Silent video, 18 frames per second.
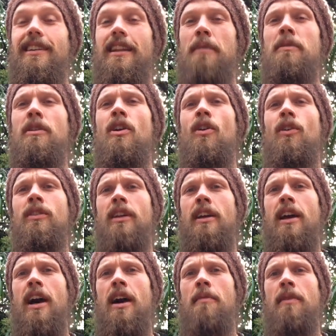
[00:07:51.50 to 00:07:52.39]
Let me know in
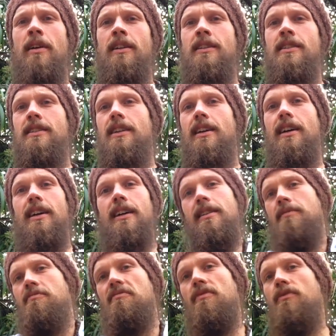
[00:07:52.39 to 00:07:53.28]
the comments
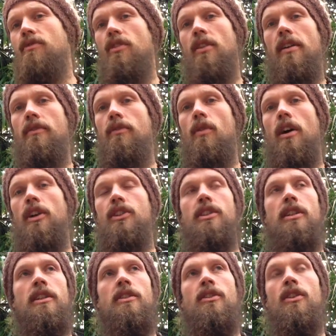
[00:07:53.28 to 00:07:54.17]
if you have
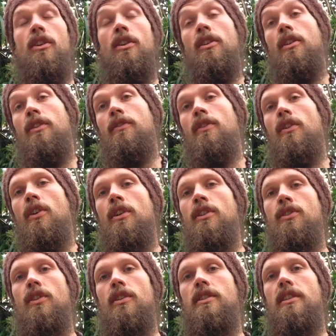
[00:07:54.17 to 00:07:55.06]
questions or if you're
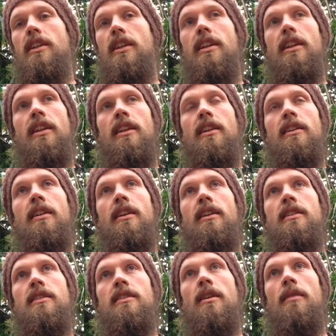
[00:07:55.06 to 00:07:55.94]
interested
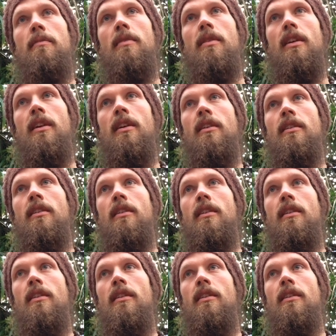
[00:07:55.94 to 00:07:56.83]
in something.
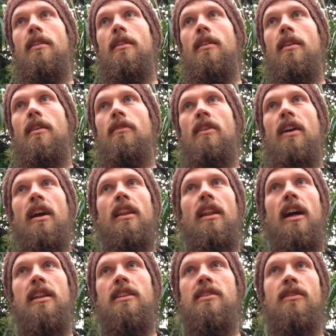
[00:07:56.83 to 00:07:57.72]
I've
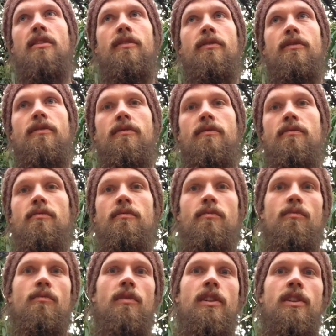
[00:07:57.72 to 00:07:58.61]
got lots of
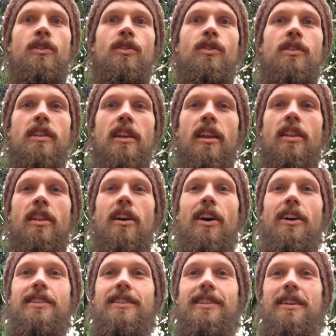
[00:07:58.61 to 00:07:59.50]
interesting
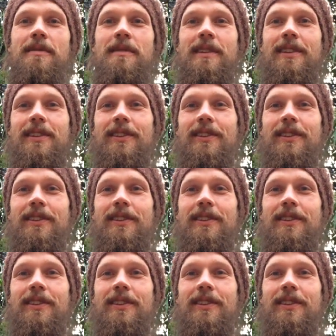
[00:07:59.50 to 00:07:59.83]
thoughts coming